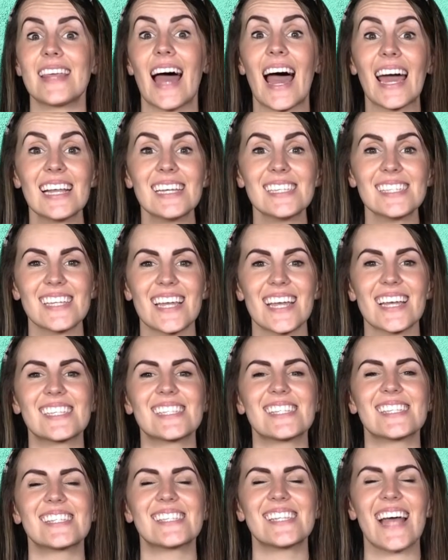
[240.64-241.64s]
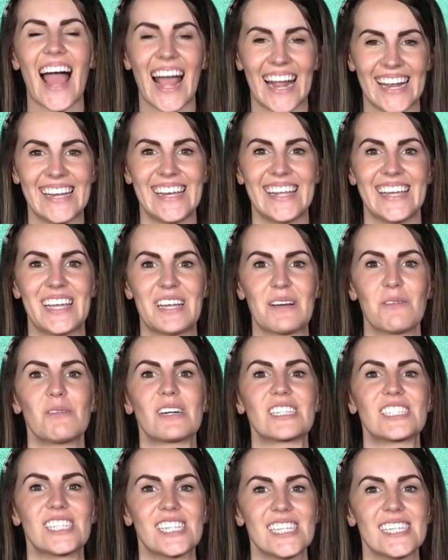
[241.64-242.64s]
That is exactly
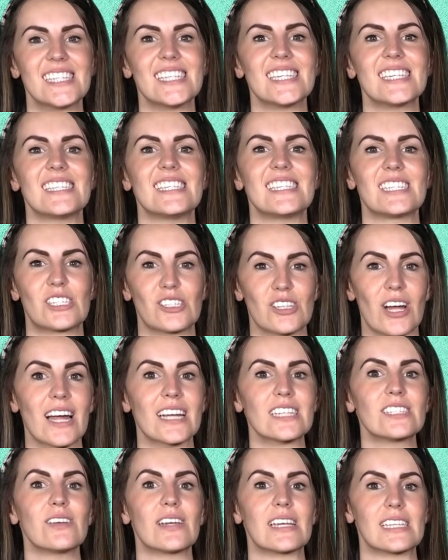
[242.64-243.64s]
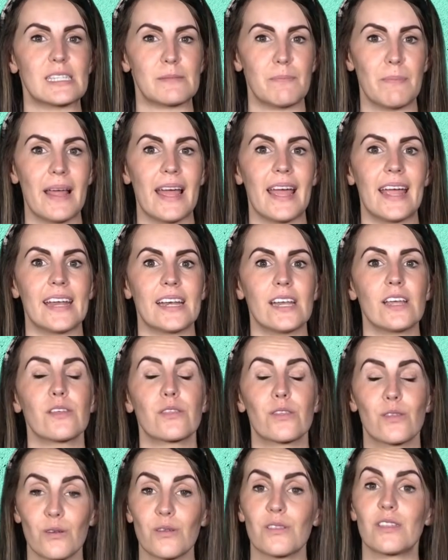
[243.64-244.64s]
what Jesus is trying to explain
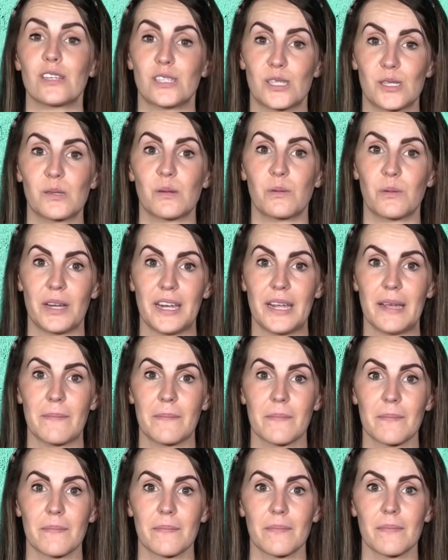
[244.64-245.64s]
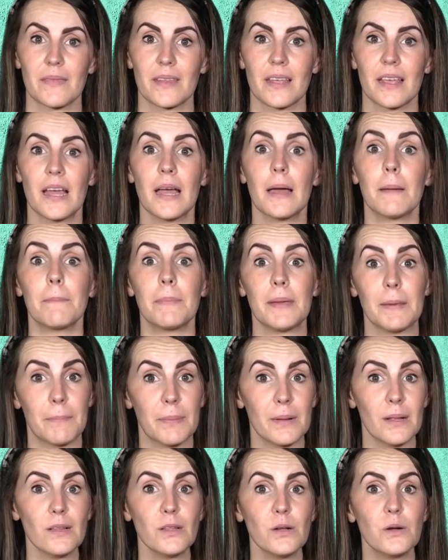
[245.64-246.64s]
through this story.
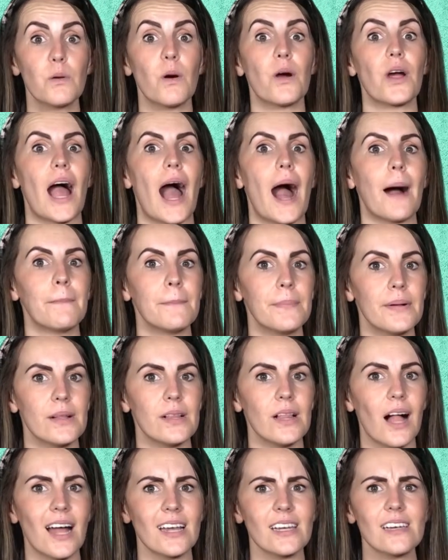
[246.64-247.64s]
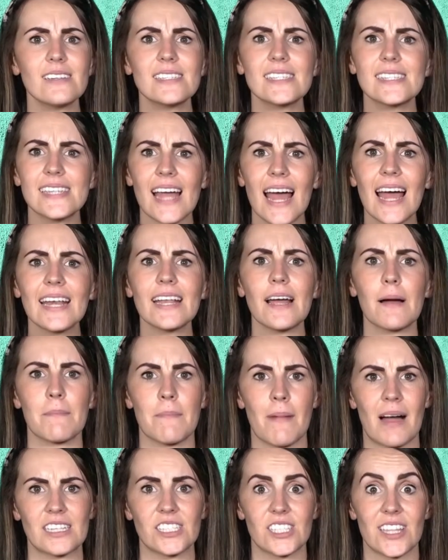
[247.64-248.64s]
People who are humble understand how
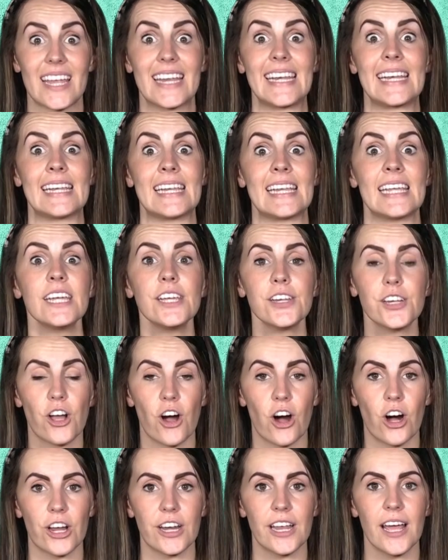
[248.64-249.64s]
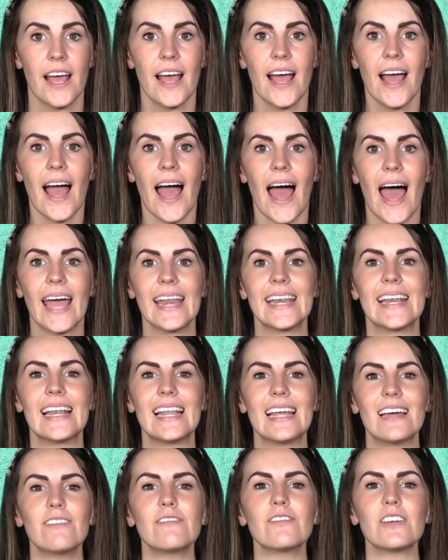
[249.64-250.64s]
much they need God and
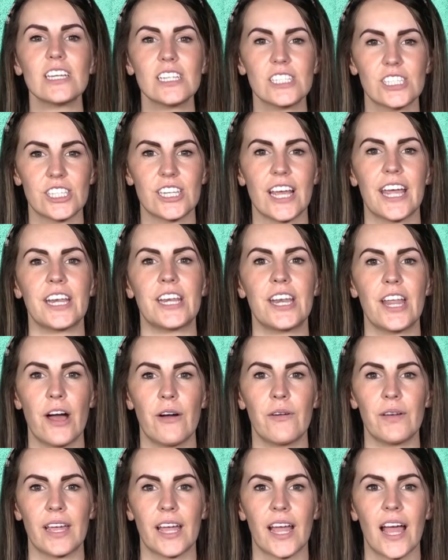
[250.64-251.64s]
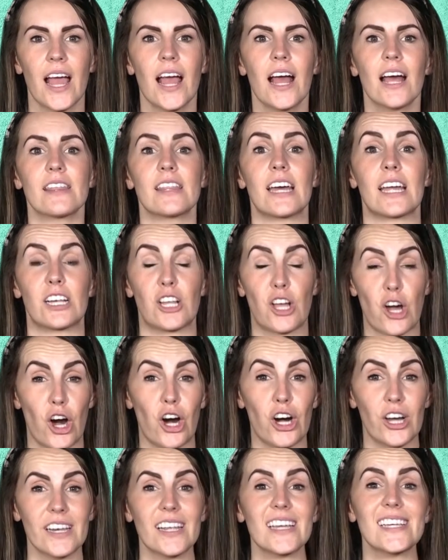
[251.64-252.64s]
live each day knowing that
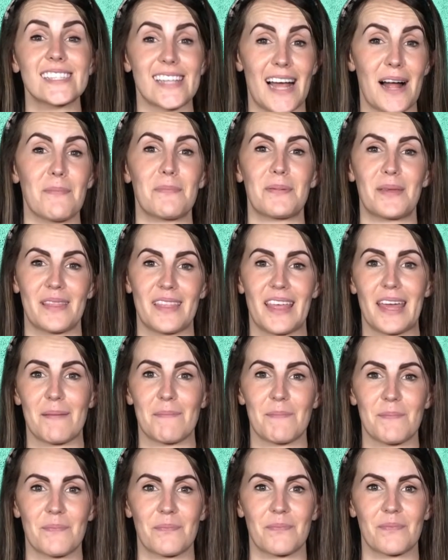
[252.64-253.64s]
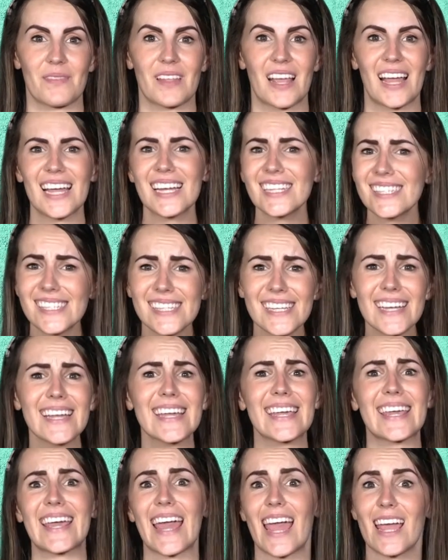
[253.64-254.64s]
God is helping them. It's
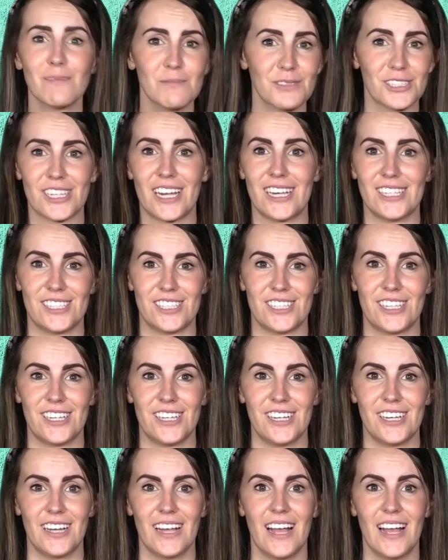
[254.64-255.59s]
a game changer.